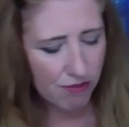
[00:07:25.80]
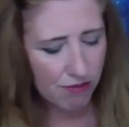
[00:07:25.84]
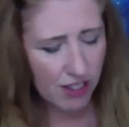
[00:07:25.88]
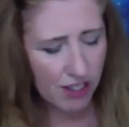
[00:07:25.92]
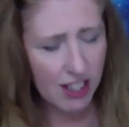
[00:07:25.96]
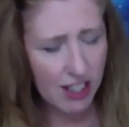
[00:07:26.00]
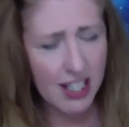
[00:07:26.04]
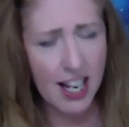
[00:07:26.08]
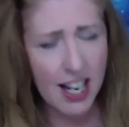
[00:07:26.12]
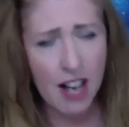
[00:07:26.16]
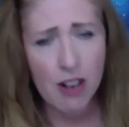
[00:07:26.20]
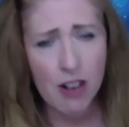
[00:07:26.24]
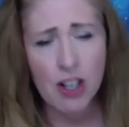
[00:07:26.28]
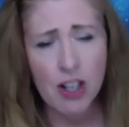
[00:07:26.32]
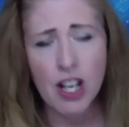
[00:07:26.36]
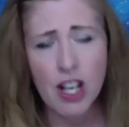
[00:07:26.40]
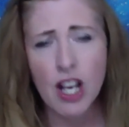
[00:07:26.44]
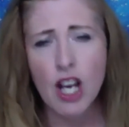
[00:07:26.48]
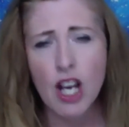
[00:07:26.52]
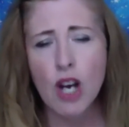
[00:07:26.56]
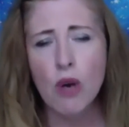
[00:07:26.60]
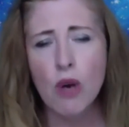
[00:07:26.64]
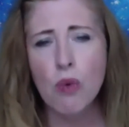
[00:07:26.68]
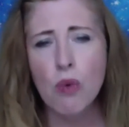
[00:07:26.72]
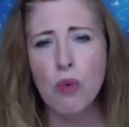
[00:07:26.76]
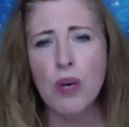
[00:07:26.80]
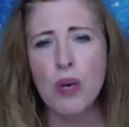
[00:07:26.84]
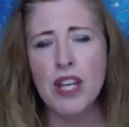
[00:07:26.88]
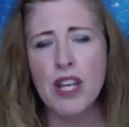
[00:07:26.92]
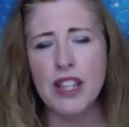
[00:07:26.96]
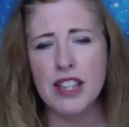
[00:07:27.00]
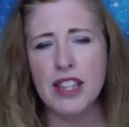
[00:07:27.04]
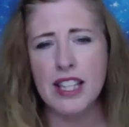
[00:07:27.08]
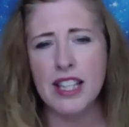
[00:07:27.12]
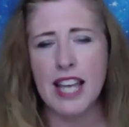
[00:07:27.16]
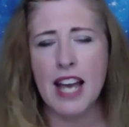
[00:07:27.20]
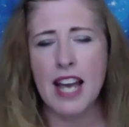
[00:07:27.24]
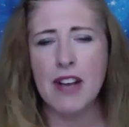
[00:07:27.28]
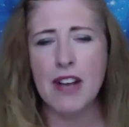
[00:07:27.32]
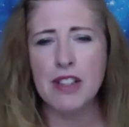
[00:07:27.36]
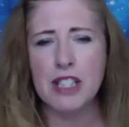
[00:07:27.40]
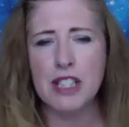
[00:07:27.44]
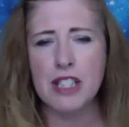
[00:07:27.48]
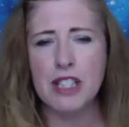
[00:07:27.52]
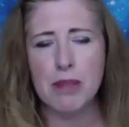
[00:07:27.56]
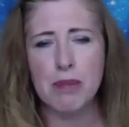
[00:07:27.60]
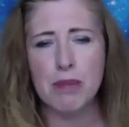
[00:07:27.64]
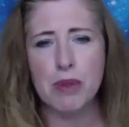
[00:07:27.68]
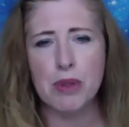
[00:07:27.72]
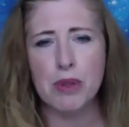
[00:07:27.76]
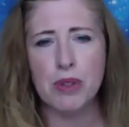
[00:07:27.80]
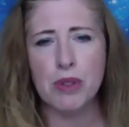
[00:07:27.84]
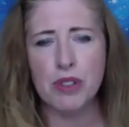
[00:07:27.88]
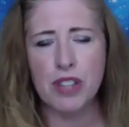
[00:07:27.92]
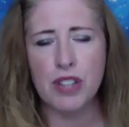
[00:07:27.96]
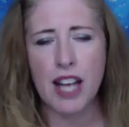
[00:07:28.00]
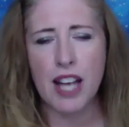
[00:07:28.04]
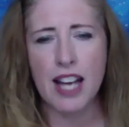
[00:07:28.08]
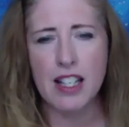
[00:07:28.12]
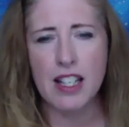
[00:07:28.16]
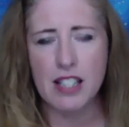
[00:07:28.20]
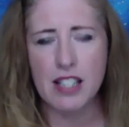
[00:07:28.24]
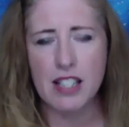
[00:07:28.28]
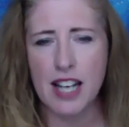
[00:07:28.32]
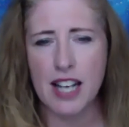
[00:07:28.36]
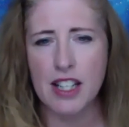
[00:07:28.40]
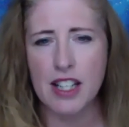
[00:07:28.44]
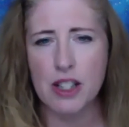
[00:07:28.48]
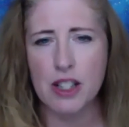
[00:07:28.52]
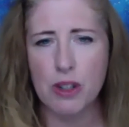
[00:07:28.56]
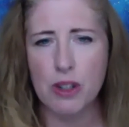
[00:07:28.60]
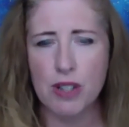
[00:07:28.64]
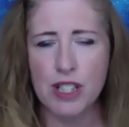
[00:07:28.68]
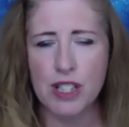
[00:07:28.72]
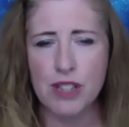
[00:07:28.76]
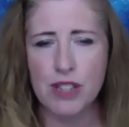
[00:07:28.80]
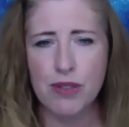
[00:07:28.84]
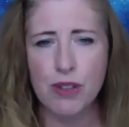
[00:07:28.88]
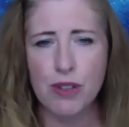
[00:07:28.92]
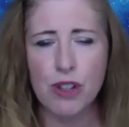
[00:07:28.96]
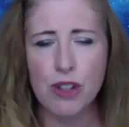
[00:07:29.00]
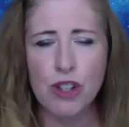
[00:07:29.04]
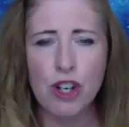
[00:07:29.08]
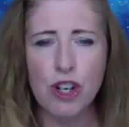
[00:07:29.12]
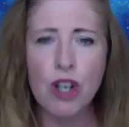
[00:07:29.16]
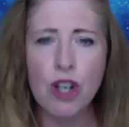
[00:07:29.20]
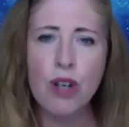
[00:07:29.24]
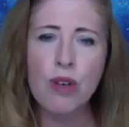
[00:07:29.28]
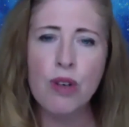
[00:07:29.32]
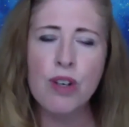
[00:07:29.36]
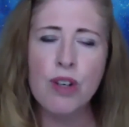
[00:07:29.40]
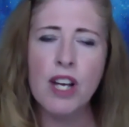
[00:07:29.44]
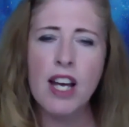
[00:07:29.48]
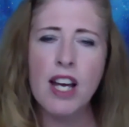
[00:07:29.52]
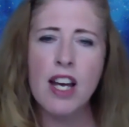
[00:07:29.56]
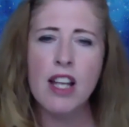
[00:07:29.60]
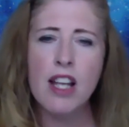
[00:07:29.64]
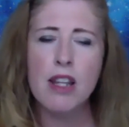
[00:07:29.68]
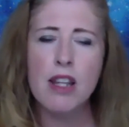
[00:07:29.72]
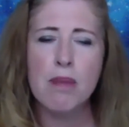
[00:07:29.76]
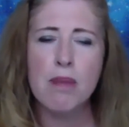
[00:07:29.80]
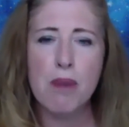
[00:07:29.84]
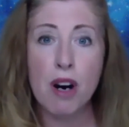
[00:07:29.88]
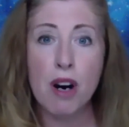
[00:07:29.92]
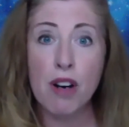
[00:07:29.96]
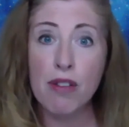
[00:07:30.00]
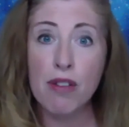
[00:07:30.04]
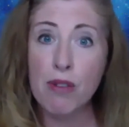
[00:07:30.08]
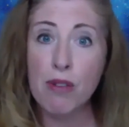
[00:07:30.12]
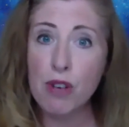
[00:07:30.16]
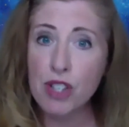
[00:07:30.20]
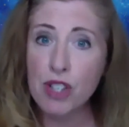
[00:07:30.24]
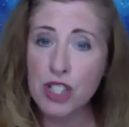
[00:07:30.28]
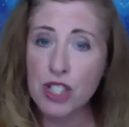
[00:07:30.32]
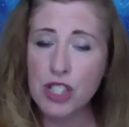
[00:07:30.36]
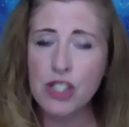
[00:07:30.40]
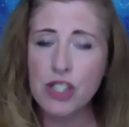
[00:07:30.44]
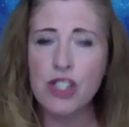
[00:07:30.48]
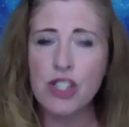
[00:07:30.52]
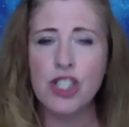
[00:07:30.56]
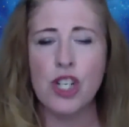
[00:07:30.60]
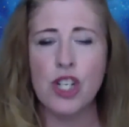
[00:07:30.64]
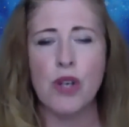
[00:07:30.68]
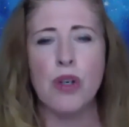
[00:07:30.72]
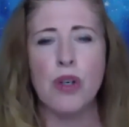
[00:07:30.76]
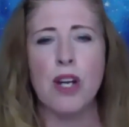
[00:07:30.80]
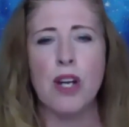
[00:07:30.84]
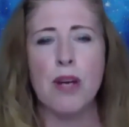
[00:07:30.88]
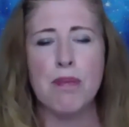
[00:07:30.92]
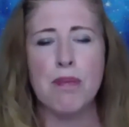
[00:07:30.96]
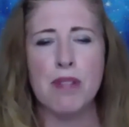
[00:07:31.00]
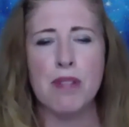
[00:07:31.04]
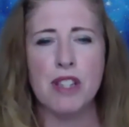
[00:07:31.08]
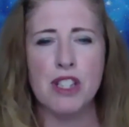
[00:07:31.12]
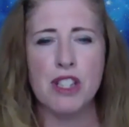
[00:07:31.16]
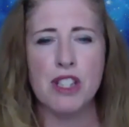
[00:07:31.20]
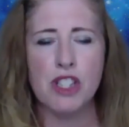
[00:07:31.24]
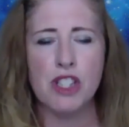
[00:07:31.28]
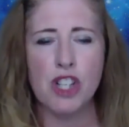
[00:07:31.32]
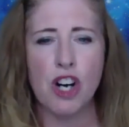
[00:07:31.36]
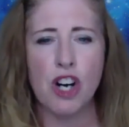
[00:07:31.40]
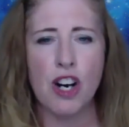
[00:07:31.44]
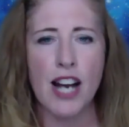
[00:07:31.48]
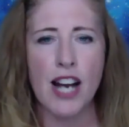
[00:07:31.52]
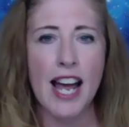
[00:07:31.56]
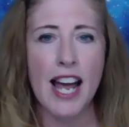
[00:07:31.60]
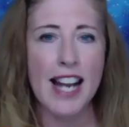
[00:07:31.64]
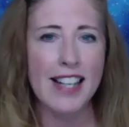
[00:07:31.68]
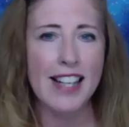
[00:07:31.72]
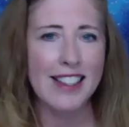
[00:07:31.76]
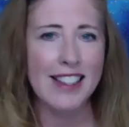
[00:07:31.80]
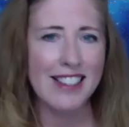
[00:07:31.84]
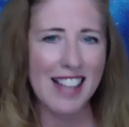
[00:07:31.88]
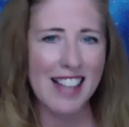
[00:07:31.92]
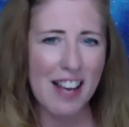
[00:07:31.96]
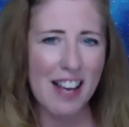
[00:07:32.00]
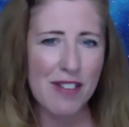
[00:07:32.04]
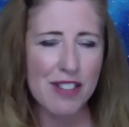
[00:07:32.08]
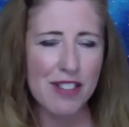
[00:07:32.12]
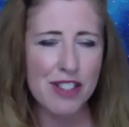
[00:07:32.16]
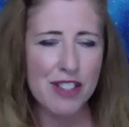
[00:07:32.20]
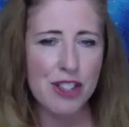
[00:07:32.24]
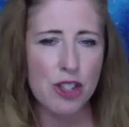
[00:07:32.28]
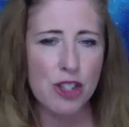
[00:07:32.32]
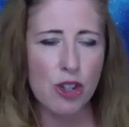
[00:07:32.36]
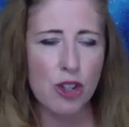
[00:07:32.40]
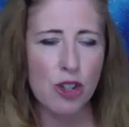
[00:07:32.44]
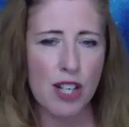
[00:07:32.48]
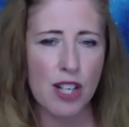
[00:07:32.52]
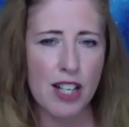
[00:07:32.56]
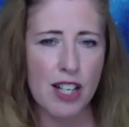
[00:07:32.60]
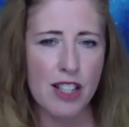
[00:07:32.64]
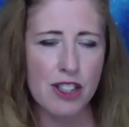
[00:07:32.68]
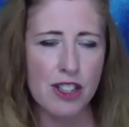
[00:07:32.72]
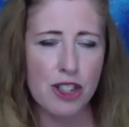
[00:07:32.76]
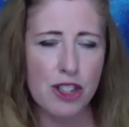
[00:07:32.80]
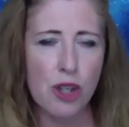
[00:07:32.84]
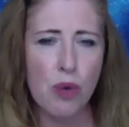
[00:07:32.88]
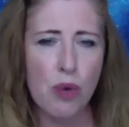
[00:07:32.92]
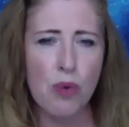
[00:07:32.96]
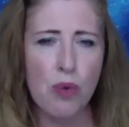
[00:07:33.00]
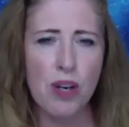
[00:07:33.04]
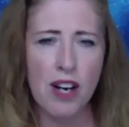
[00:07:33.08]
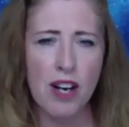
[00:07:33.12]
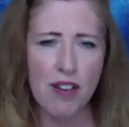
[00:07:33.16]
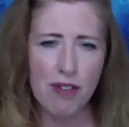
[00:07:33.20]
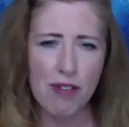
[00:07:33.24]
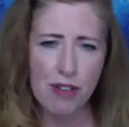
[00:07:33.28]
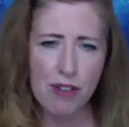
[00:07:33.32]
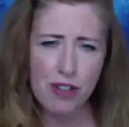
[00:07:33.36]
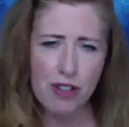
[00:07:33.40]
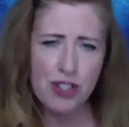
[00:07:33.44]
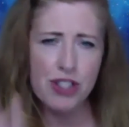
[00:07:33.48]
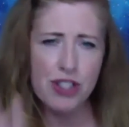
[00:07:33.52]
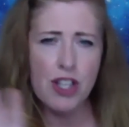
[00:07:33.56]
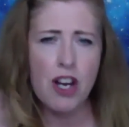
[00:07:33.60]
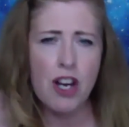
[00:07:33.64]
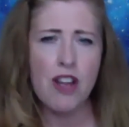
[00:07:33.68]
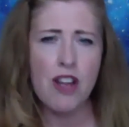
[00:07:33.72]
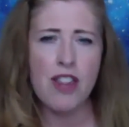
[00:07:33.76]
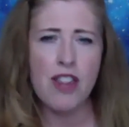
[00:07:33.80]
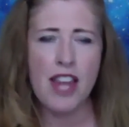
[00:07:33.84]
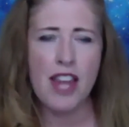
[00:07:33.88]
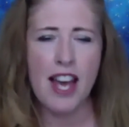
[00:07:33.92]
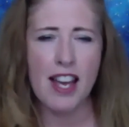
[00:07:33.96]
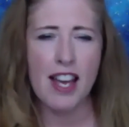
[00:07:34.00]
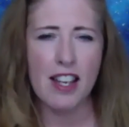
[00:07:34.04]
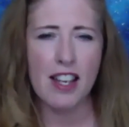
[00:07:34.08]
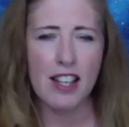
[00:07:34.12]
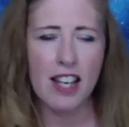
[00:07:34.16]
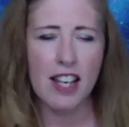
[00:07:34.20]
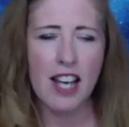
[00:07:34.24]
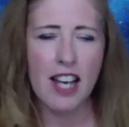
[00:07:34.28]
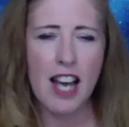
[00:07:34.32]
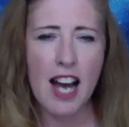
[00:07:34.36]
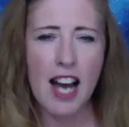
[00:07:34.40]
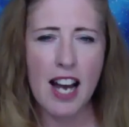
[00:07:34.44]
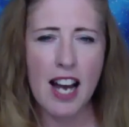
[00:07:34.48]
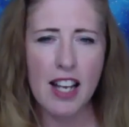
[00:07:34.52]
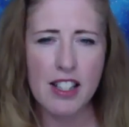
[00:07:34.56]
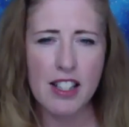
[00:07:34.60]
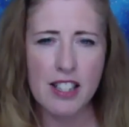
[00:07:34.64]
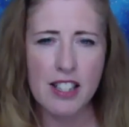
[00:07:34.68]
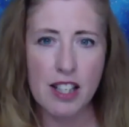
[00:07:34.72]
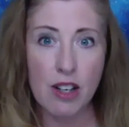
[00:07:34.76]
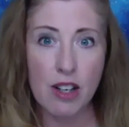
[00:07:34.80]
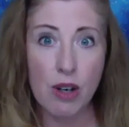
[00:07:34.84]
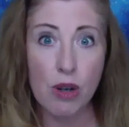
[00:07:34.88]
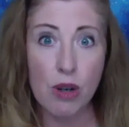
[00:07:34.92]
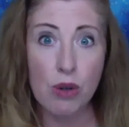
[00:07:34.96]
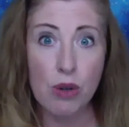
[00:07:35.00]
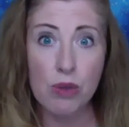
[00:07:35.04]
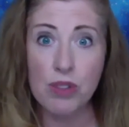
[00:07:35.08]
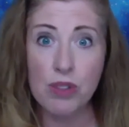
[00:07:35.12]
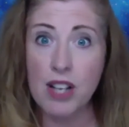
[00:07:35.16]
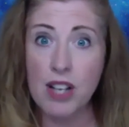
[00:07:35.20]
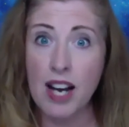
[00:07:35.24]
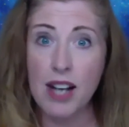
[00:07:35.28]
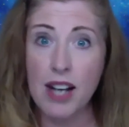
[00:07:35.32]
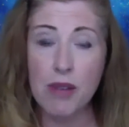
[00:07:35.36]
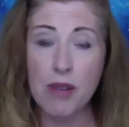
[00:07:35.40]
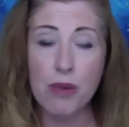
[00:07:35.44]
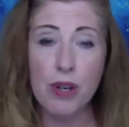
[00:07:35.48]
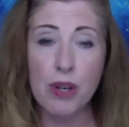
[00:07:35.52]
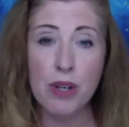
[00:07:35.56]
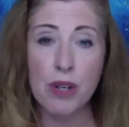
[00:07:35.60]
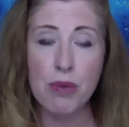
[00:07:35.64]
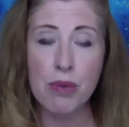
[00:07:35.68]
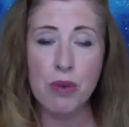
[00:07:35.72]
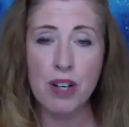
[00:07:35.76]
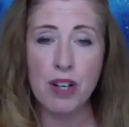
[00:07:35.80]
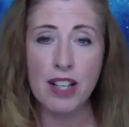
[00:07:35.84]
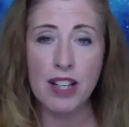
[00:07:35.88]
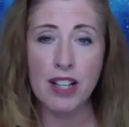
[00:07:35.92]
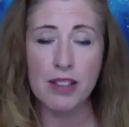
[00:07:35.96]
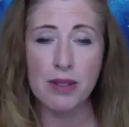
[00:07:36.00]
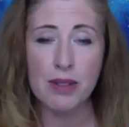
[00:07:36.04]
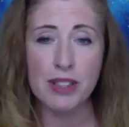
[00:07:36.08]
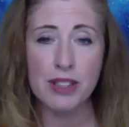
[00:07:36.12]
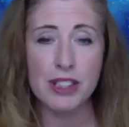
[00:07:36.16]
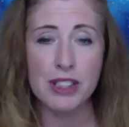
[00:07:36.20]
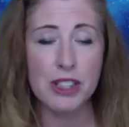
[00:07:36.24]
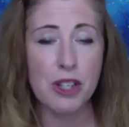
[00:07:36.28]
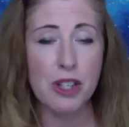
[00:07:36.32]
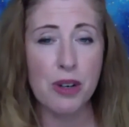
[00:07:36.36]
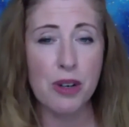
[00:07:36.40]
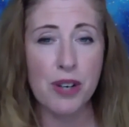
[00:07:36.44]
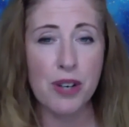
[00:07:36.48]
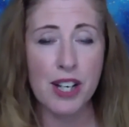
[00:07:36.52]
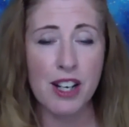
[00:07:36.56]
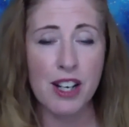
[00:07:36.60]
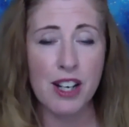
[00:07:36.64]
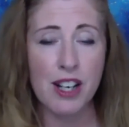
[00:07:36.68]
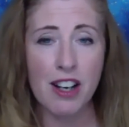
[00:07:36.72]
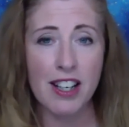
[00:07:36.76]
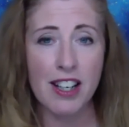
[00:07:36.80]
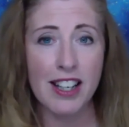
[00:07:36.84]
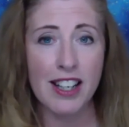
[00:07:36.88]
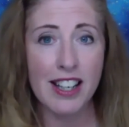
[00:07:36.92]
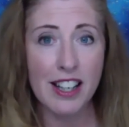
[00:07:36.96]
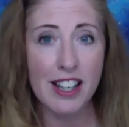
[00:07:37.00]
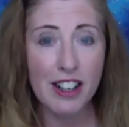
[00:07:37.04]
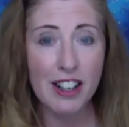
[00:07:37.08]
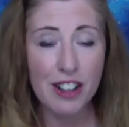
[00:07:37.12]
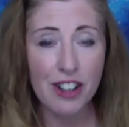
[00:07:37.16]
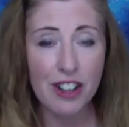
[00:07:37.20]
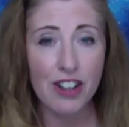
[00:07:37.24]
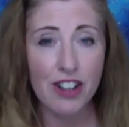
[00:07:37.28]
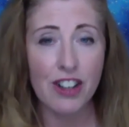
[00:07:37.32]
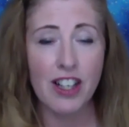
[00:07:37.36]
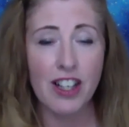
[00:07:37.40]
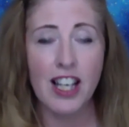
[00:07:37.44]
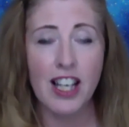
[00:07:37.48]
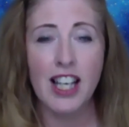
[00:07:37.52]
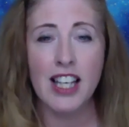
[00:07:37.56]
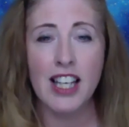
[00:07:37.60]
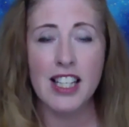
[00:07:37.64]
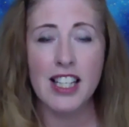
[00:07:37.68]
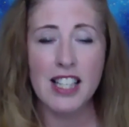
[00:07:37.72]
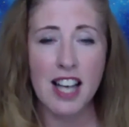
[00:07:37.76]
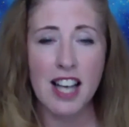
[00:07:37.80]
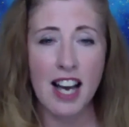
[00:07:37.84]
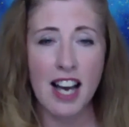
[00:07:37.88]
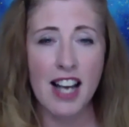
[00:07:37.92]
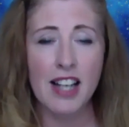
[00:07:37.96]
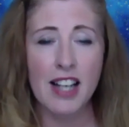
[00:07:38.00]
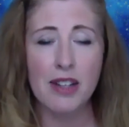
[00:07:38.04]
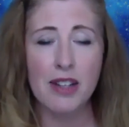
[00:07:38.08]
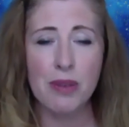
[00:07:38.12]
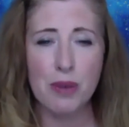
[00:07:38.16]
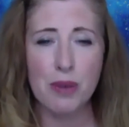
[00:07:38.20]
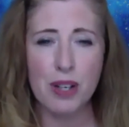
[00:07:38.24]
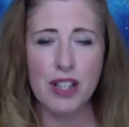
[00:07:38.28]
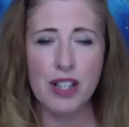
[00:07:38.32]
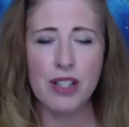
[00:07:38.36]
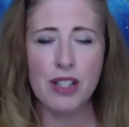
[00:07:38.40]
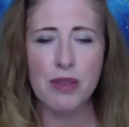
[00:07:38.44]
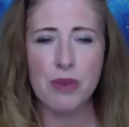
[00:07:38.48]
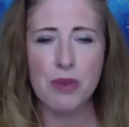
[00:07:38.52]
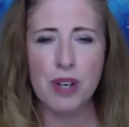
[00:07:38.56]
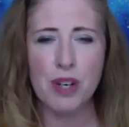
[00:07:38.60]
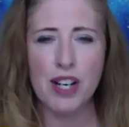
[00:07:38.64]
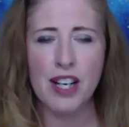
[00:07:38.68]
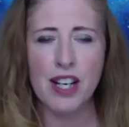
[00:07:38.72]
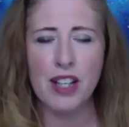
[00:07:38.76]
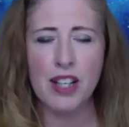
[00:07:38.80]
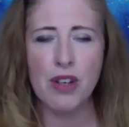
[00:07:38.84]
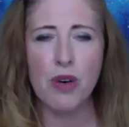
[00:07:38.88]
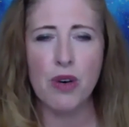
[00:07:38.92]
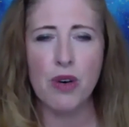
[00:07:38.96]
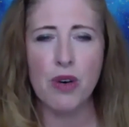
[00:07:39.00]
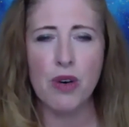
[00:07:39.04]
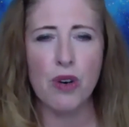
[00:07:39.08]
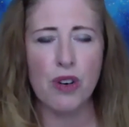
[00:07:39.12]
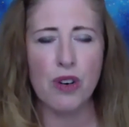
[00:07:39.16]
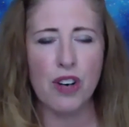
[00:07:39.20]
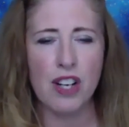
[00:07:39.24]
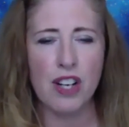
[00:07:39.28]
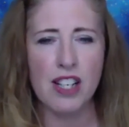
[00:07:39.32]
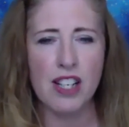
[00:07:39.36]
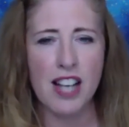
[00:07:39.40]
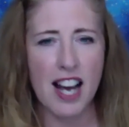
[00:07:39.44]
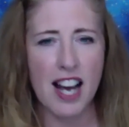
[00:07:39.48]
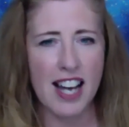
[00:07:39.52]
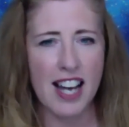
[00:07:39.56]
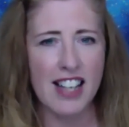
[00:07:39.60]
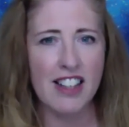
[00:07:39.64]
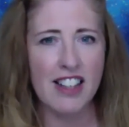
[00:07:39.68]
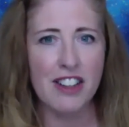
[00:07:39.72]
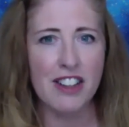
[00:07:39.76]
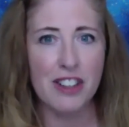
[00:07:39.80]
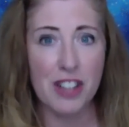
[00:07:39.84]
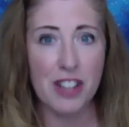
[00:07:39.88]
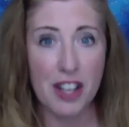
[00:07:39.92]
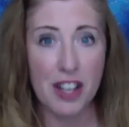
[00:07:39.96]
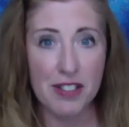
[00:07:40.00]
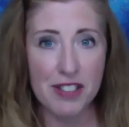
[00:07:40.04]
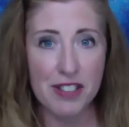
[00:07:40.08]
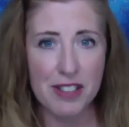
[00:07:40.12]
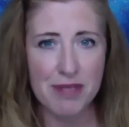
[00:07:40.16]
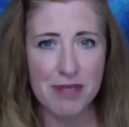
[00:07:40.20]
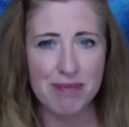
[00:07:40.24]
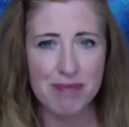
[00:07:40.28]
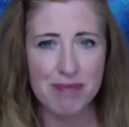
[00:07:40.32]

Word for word: Now, with the counting moon at nine degrees Virgo, the part of fortune showed up in the chart at 11 degrees. So when I first saw that, I said, oh, 911, what's going on here? 911 or 911